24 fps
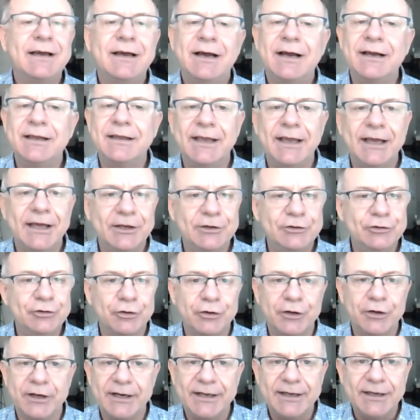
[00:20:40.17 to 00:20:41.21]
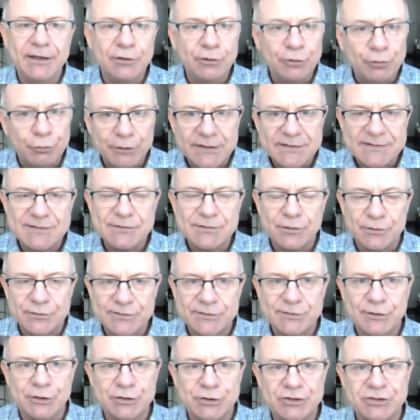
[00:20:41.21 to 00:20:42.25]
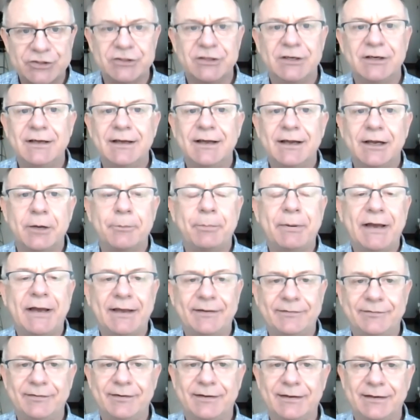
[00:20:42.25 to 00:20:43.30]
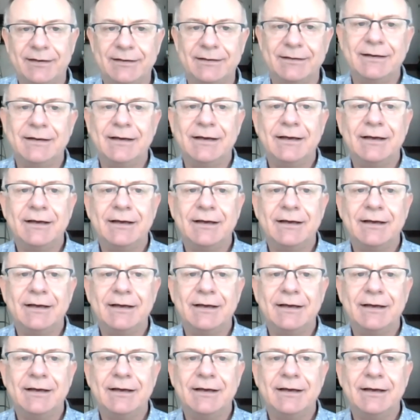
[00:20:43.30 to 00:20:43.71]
again, you're going to increase your search capacity.